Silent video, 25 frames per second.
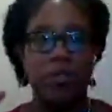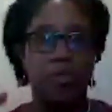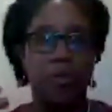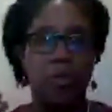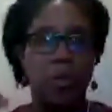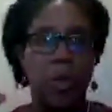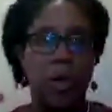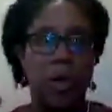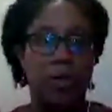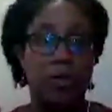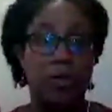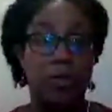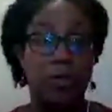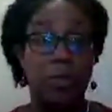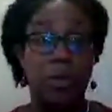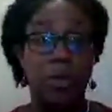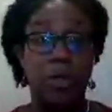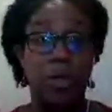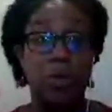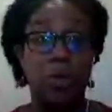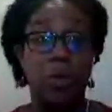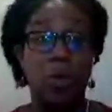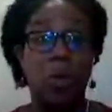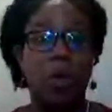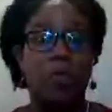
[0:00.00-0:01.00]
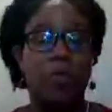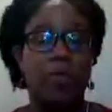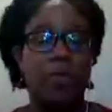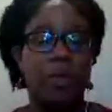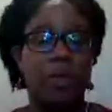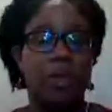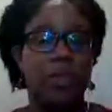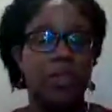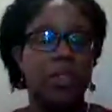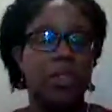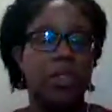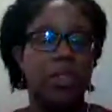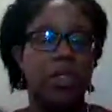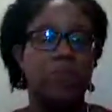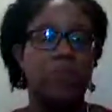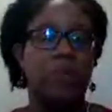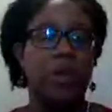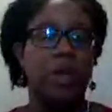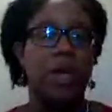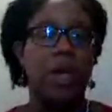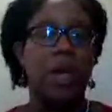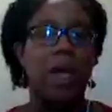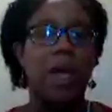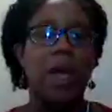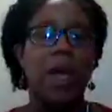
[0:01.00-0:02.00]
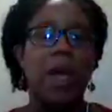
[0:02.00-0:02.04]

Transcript: You have to be the one they're serving.